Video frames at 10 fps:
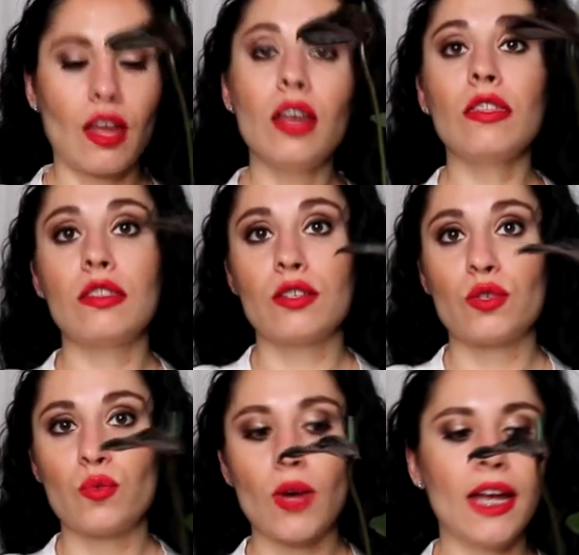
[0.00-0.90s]
in this
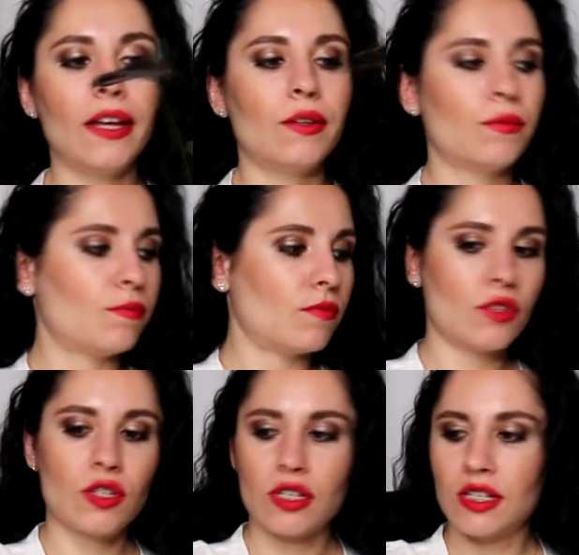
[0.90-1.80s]
way.
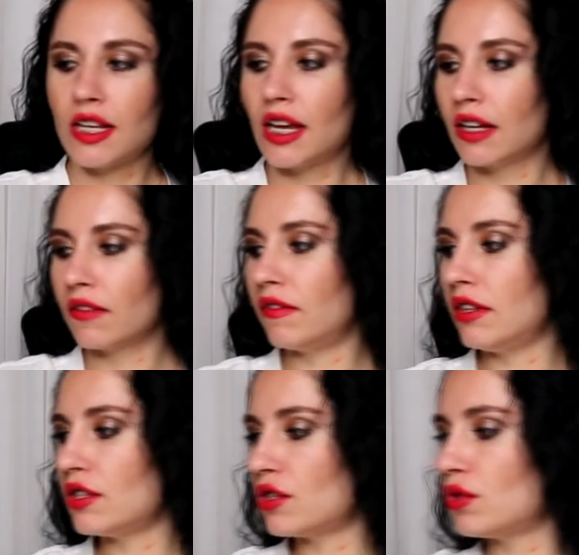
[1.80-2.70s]
Just take
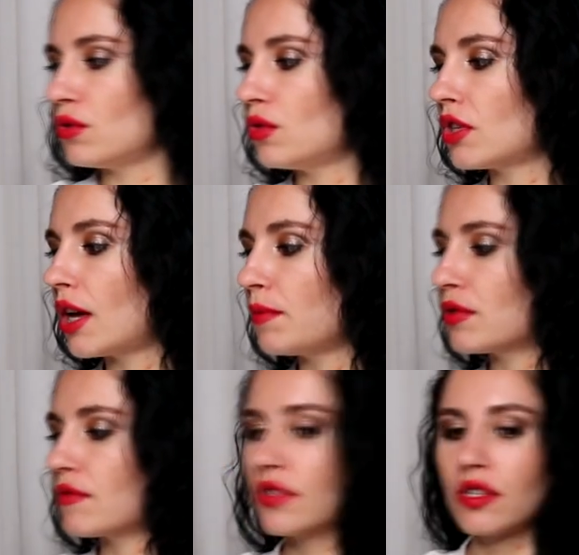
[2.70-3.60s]
these two types
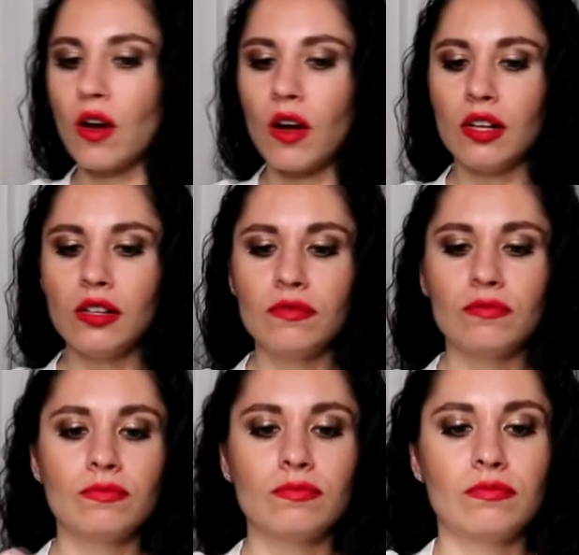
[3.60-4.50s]
of soil
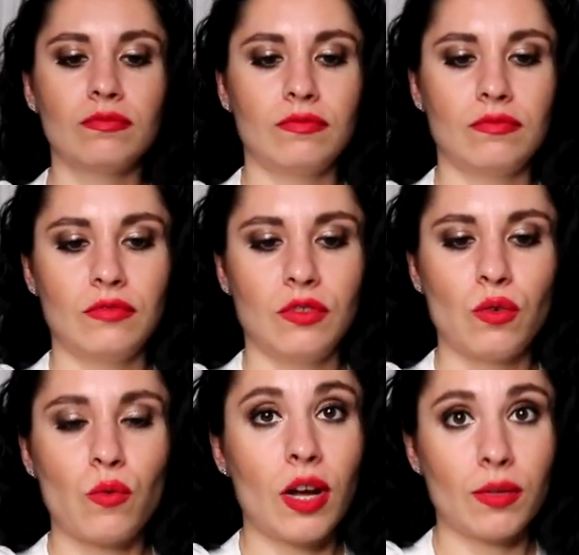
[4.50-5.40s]

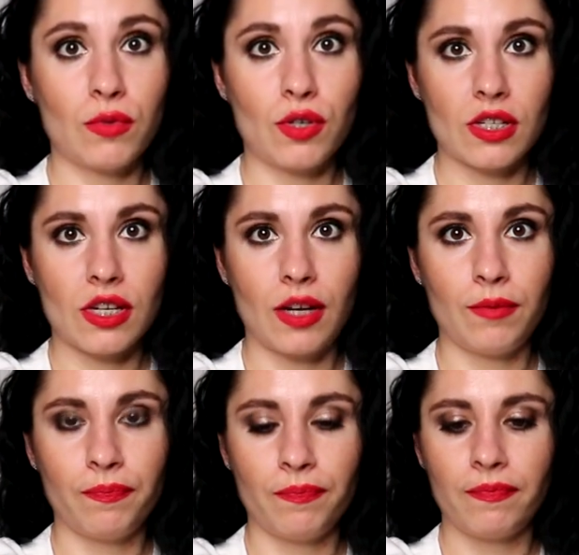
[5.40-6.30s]
one more time.